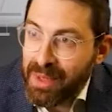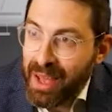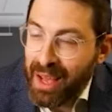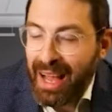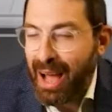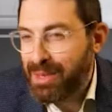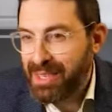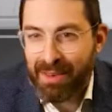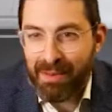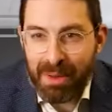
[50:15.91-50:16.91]
a guy
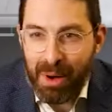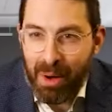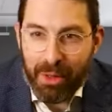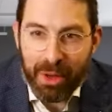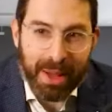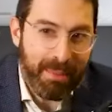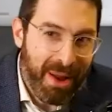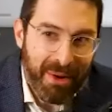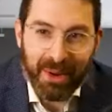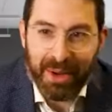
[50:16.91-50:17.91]
was giving him a whole thing about
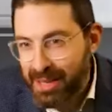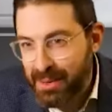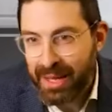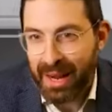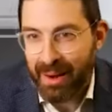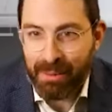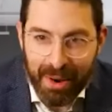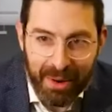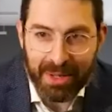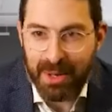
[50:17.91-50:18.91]
America and Israel, how in
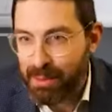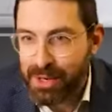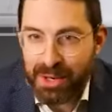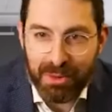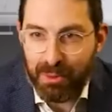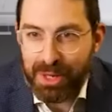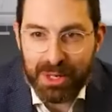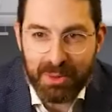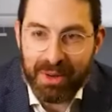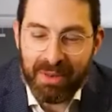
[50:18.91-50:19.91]
America it's hard to be Jew,
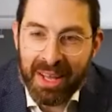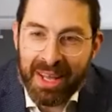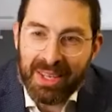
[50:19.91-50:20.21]
religious, whatever.